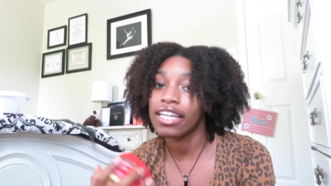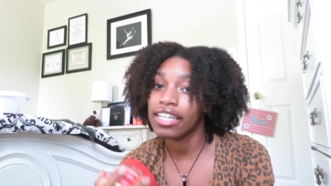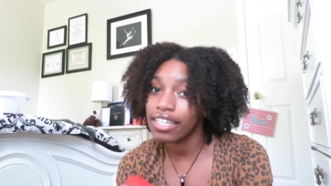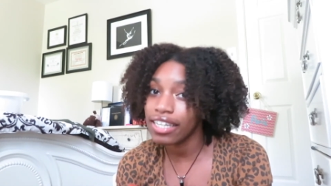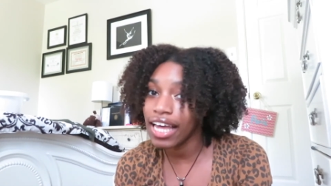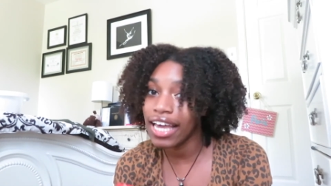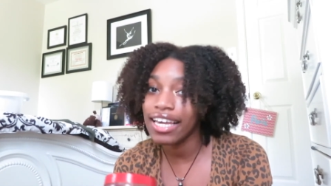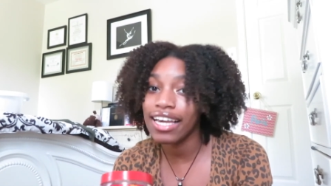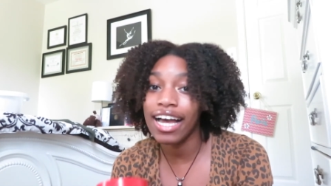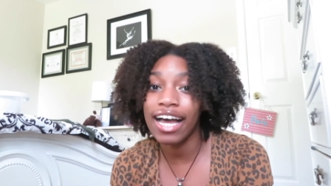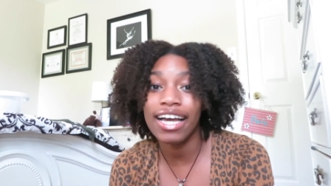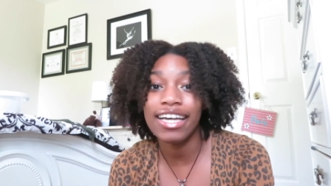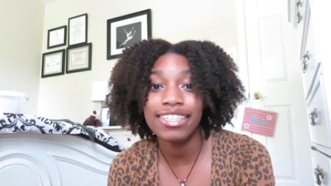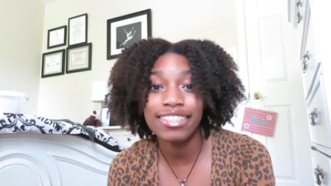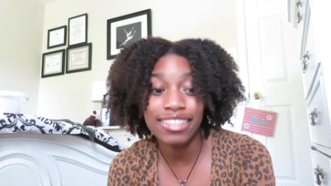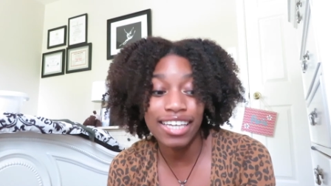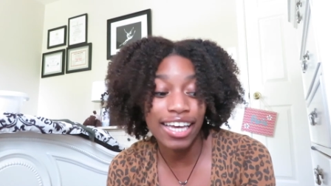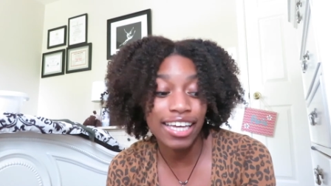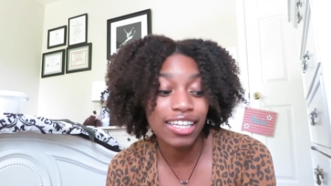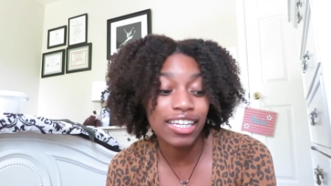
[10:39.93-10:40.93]
Like I
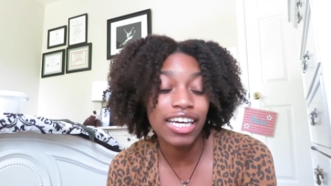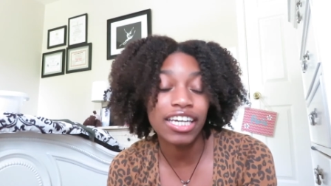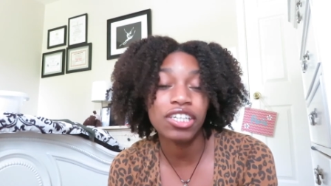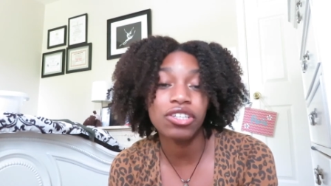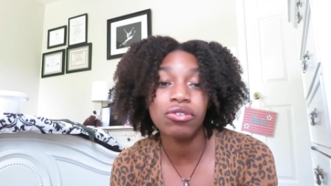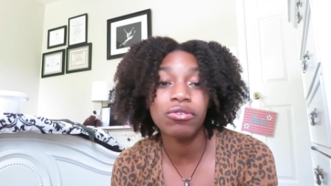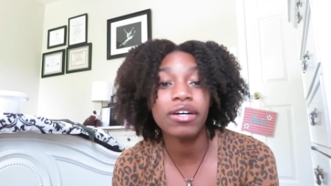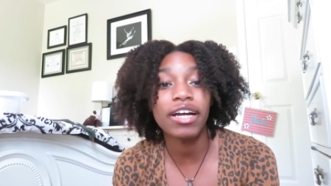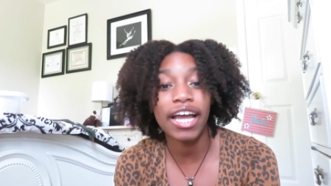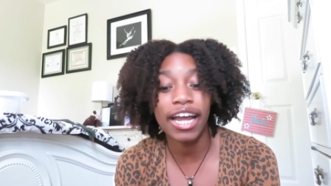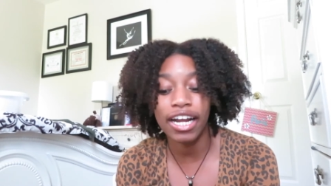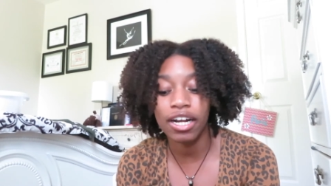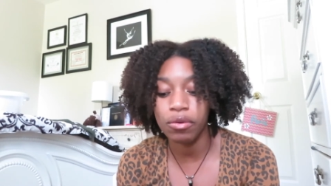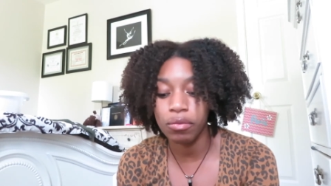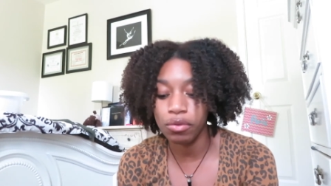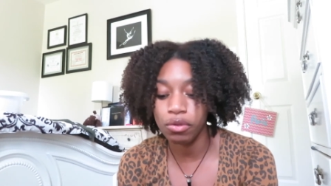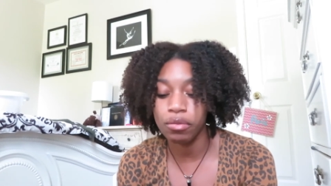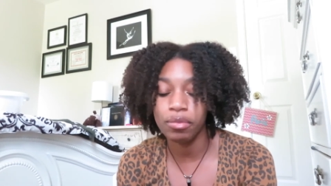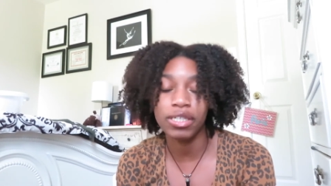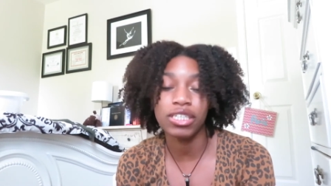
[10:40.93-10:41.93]
said, like, your hair
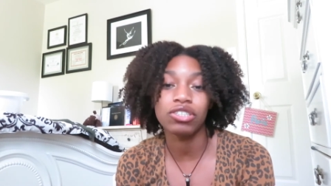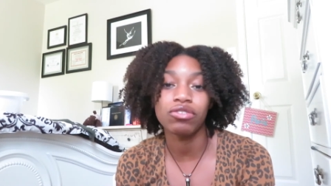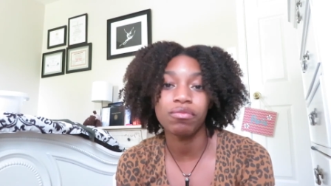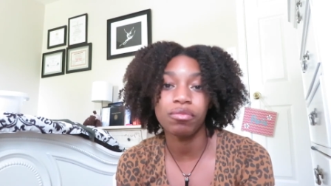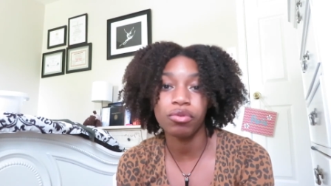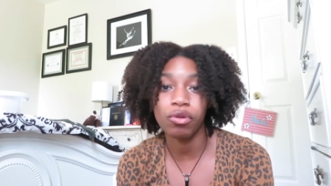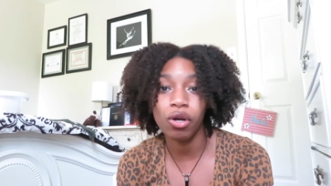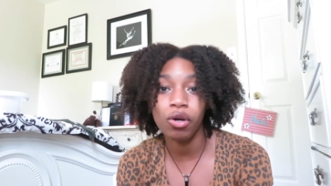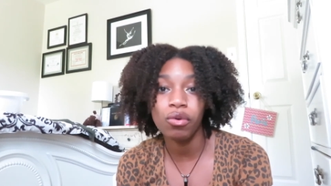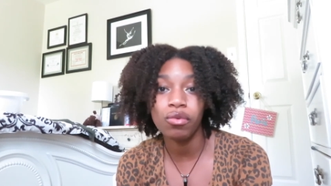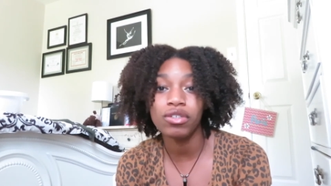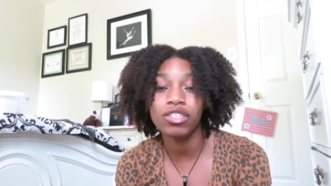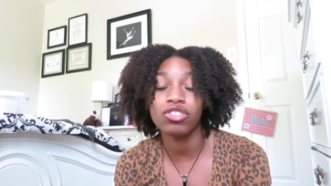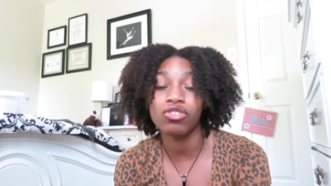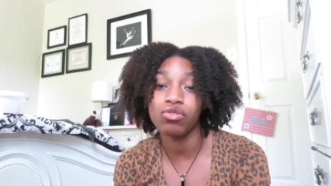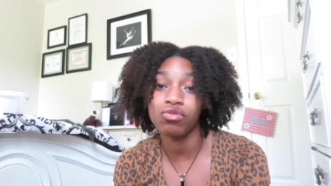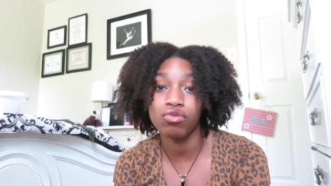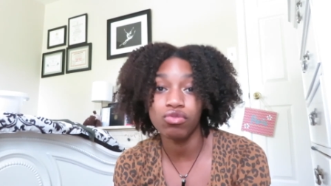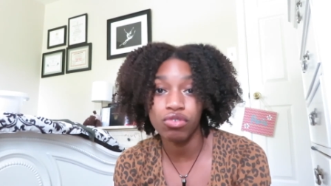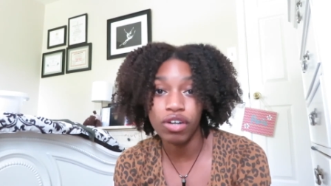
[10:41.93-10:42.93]
will be prone
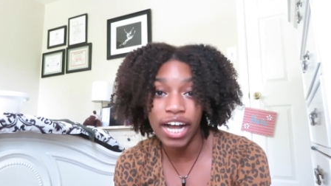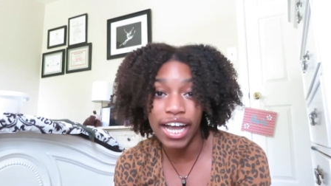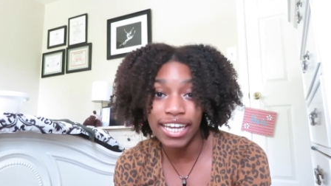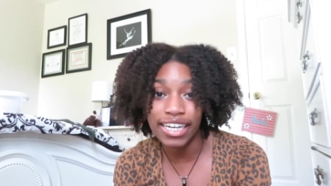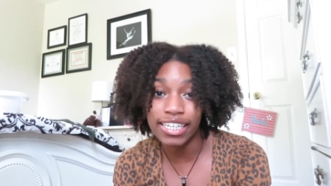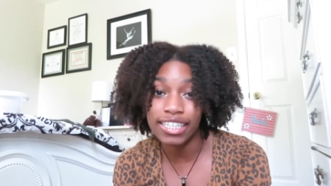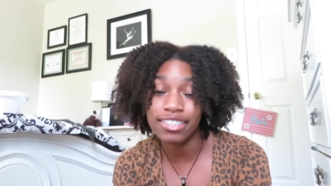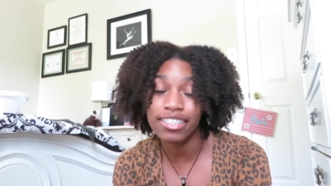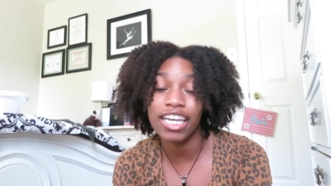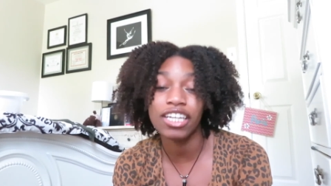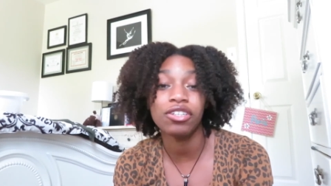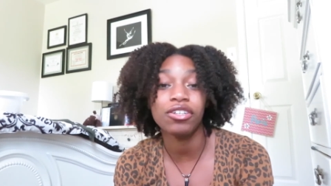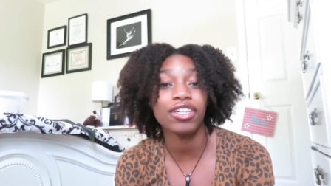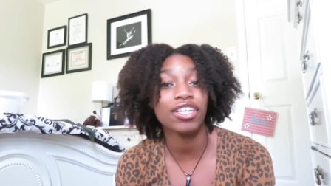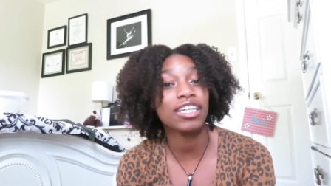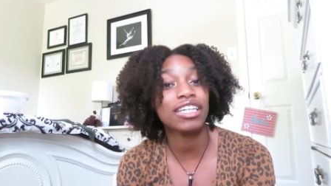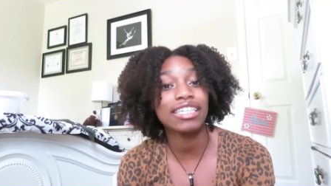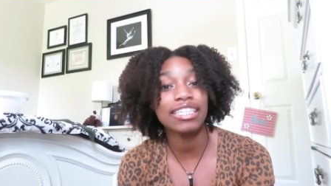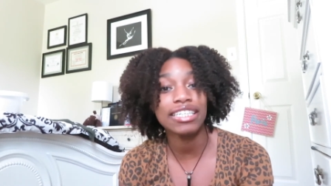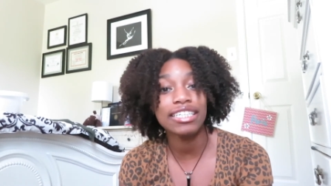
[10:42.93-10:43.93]
to dryness, and you're
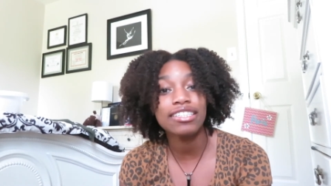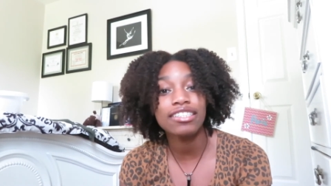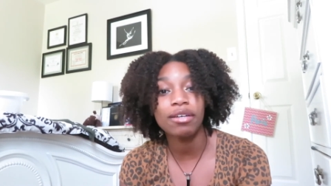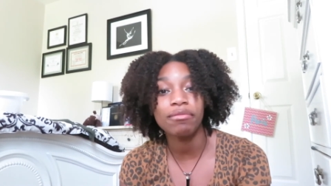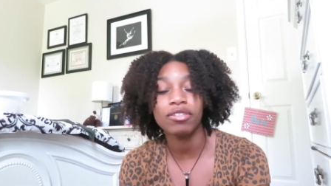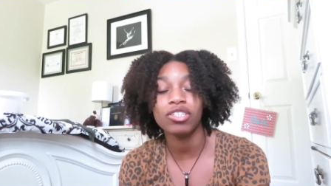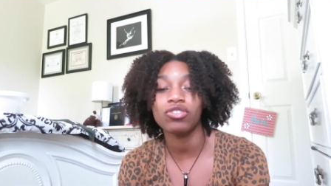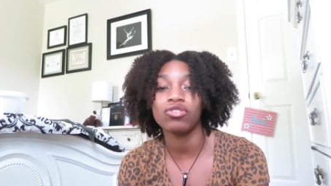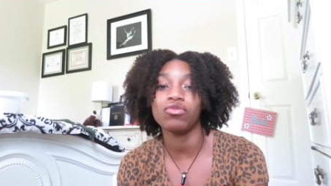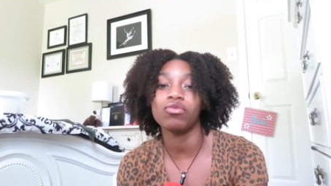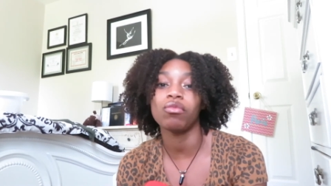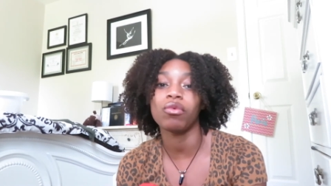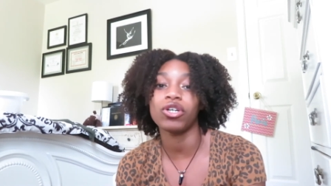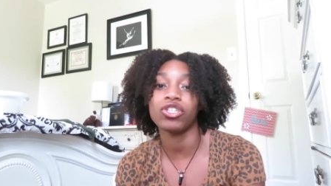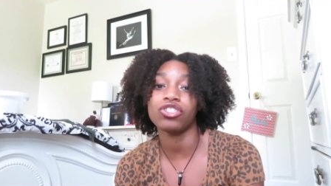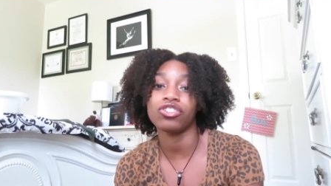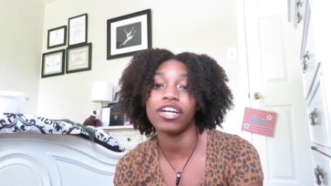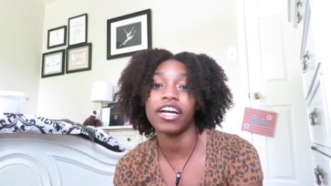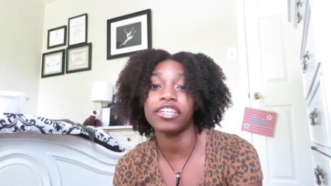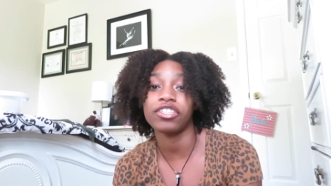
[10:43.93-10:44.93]
gonna need something to
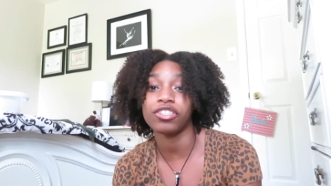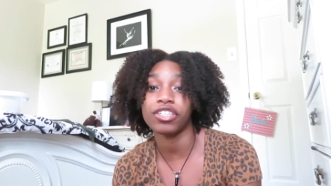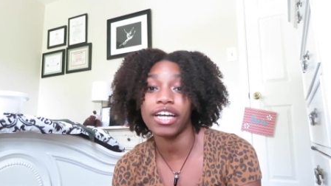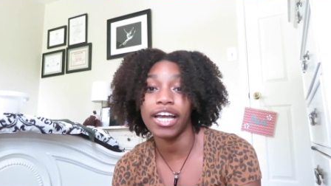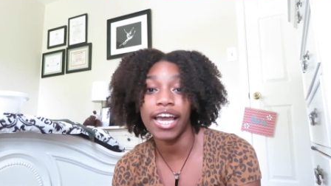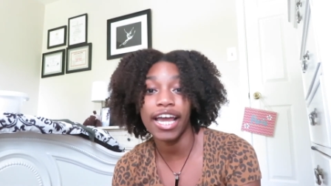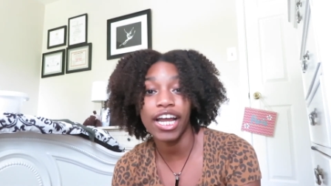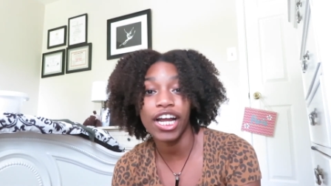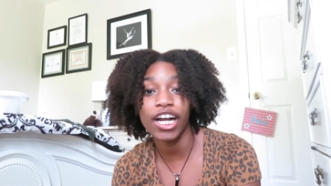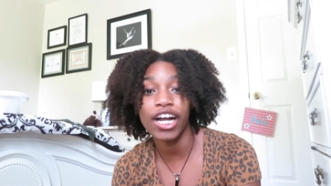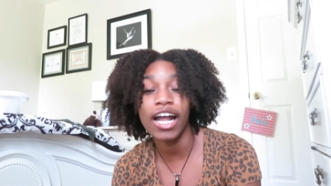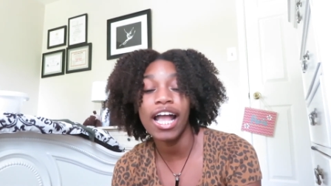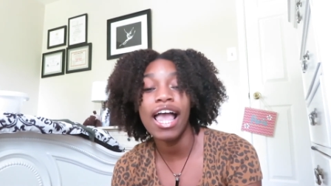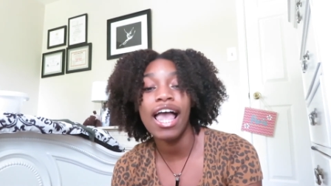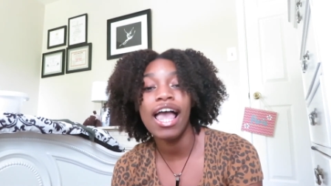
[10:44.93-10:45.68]
moisturize your hair